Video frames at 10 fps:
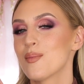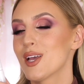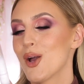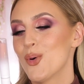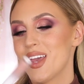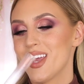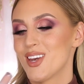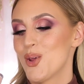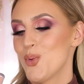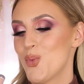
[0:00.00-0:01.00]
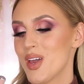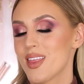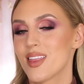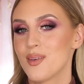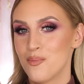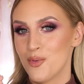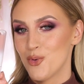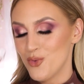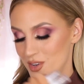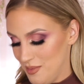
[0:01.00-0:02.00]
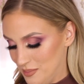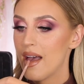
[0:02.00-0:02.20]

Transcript: I'm gonna go in with Moon.